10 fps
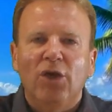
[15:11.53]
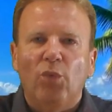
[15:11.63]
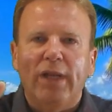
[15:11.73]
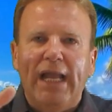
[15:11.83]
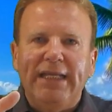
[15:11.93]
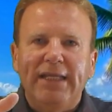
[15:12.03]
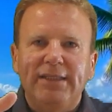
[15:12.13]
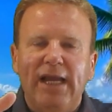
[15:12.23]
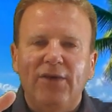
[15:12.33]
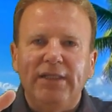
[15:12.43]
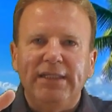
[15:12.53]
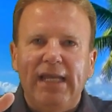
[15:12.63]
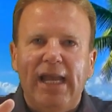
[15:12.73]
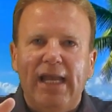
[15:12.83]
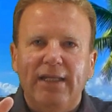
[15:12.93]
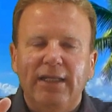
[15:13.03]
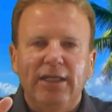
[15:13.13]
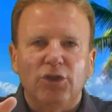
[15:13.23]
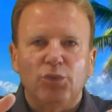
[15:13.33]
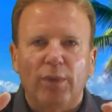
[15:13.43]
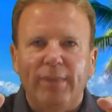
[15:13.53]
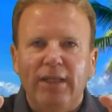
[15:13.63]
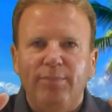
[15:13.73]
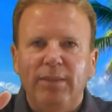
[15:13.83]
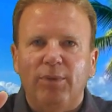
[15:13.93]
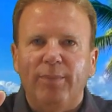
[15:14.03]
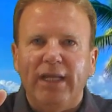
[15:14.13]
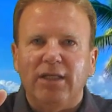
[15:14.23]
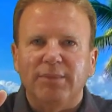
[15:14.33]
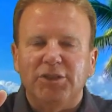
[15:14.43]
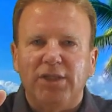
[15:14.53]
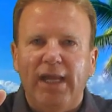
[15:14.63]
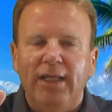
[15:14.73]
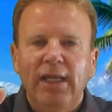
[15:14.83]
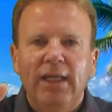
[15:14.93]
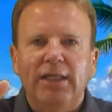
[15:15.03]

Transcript: When I get down to the end, and here's where many people make a mistake,